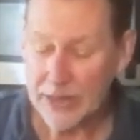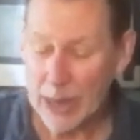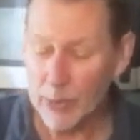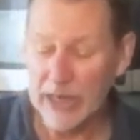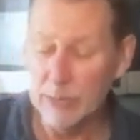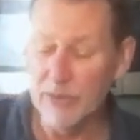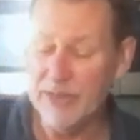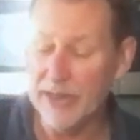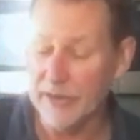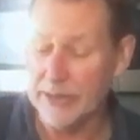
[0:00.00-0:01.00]
Now we're going to
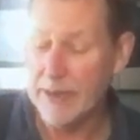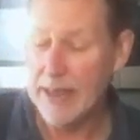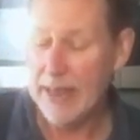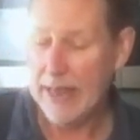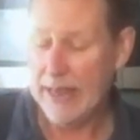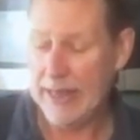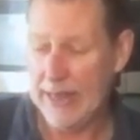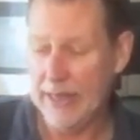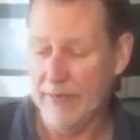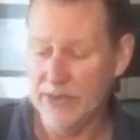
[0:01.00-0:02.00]
move to Italy,
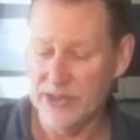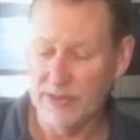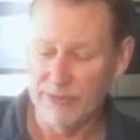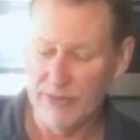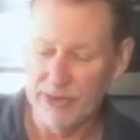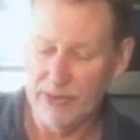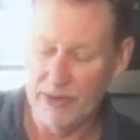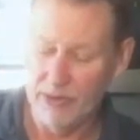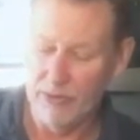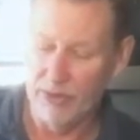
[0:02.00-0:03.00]
and this is a
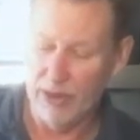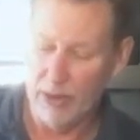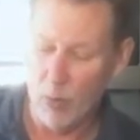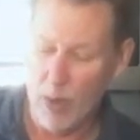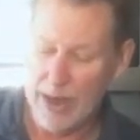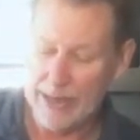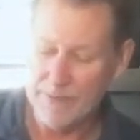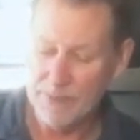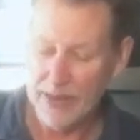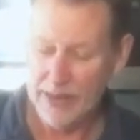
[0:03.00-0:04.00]
fun uh,
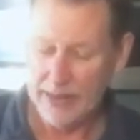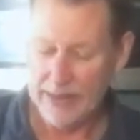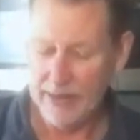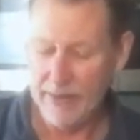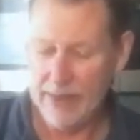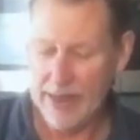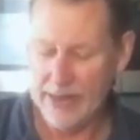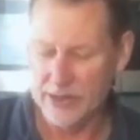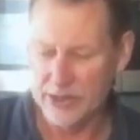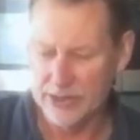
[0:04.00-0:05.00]
wine in
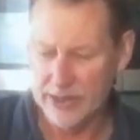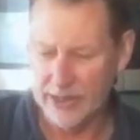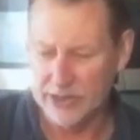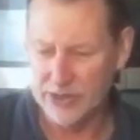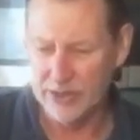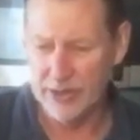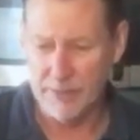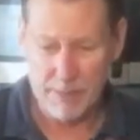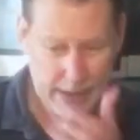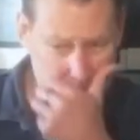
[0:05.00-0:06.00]
that it's it's
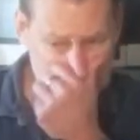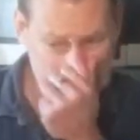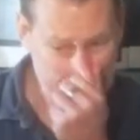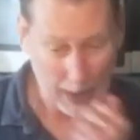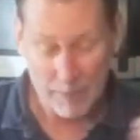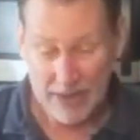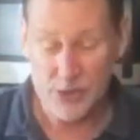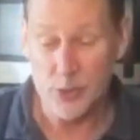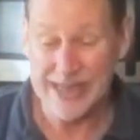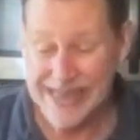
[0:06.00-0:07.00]
made uh, a bit
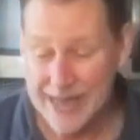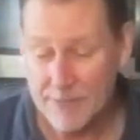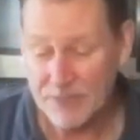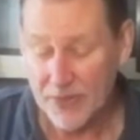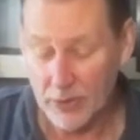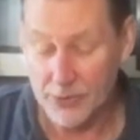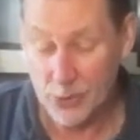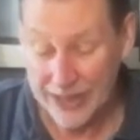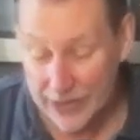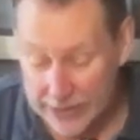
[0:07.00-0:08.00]
unique or
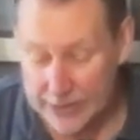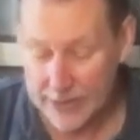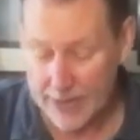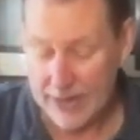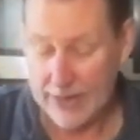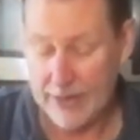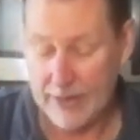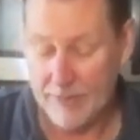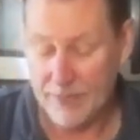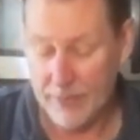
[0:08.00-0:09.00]
uniquely.
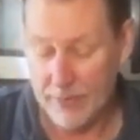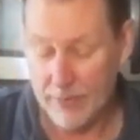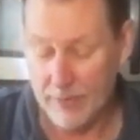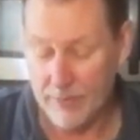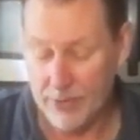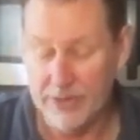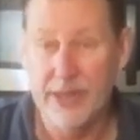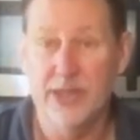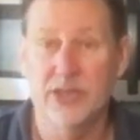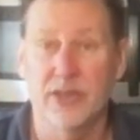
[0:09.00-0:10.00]
Um, but it
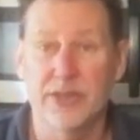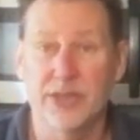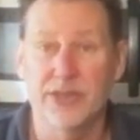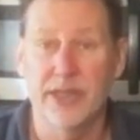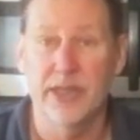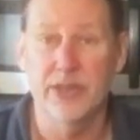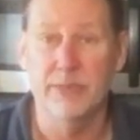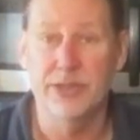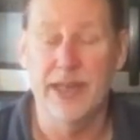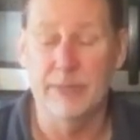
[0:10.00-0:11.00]
tastes delicious and it's
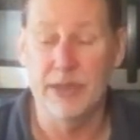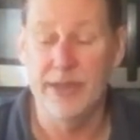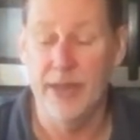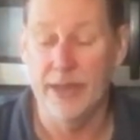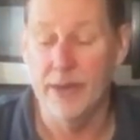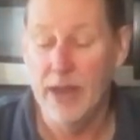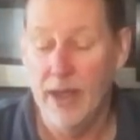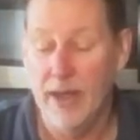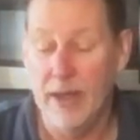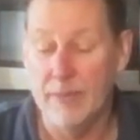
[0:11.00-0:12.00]
unmistakably Italian.
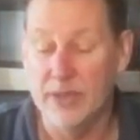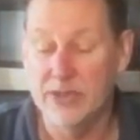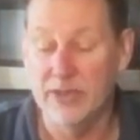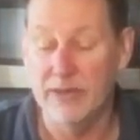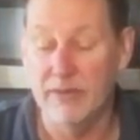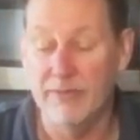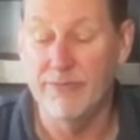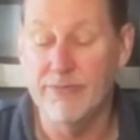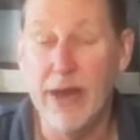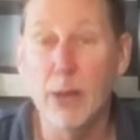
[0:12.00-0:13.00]
Um, it's a
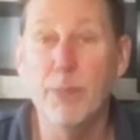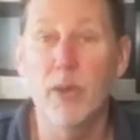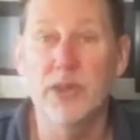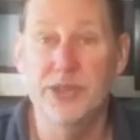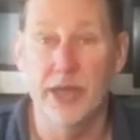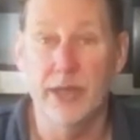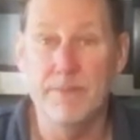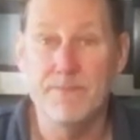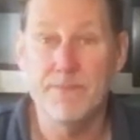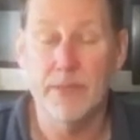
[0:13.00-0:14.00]

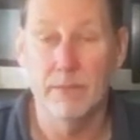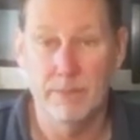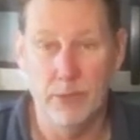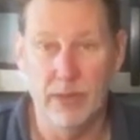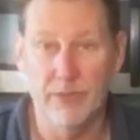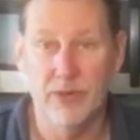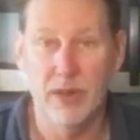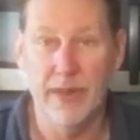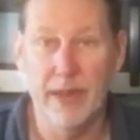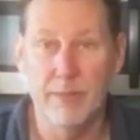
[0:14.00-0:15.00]
Valpolicella, you may have heard
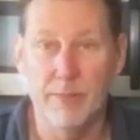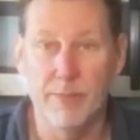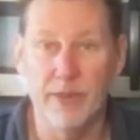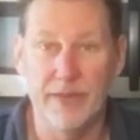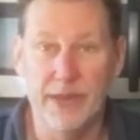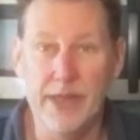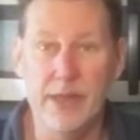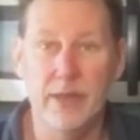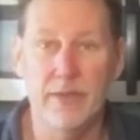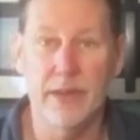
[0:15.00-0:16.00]
of that, but the
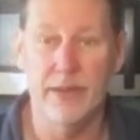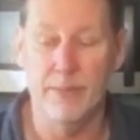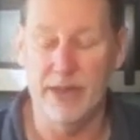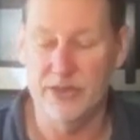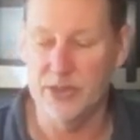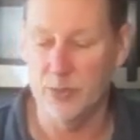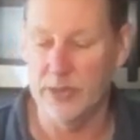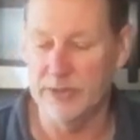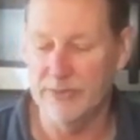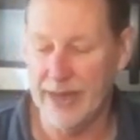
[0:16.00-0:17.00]
key that, that makes this
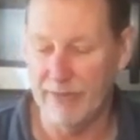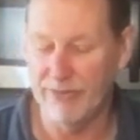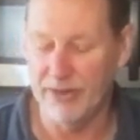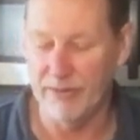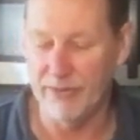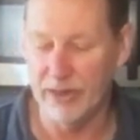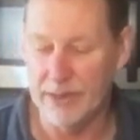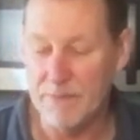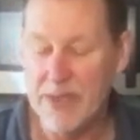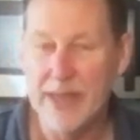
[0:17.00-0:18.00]
one kind of fun and
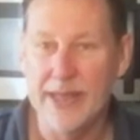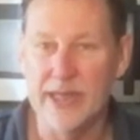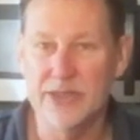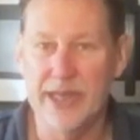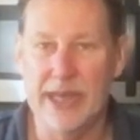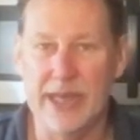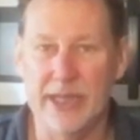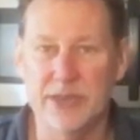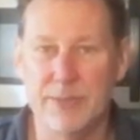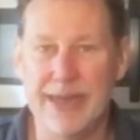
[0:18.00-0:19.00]
funky is it,
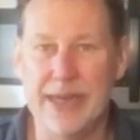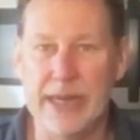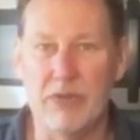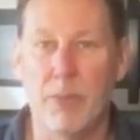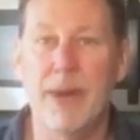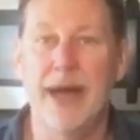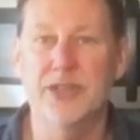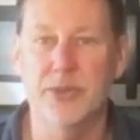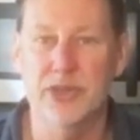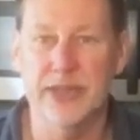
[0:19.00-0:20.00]
it's made in a
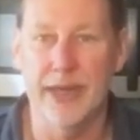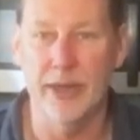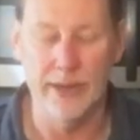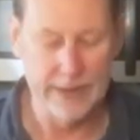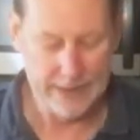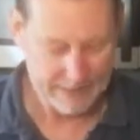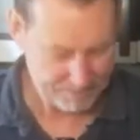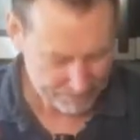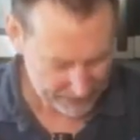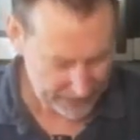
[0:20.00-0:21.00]
ripasso style.
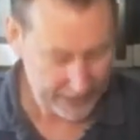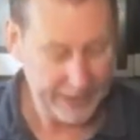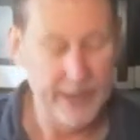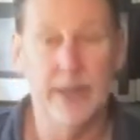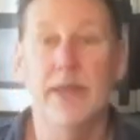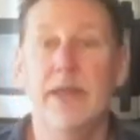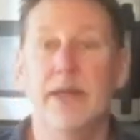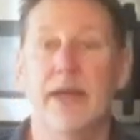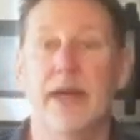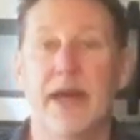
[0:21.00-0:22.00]
And again,
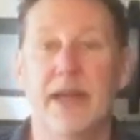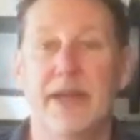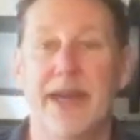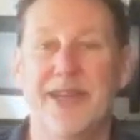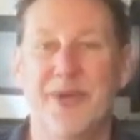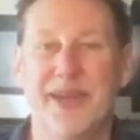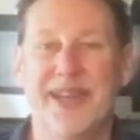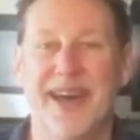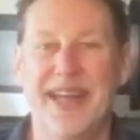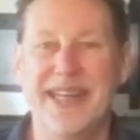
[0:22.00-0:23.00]
uh, not
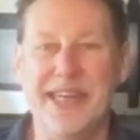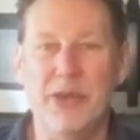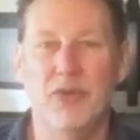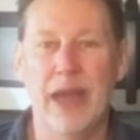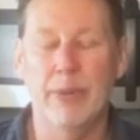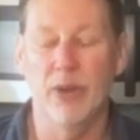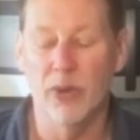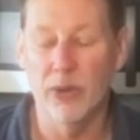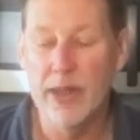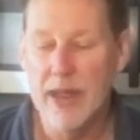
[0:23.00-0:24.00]
going down a geek rabbit
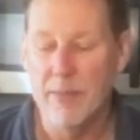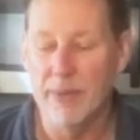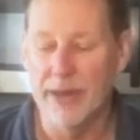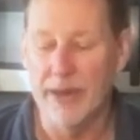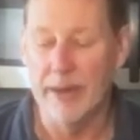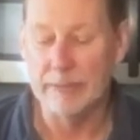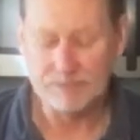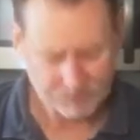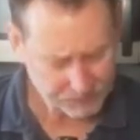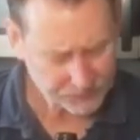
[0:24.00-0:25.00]
hole, but um,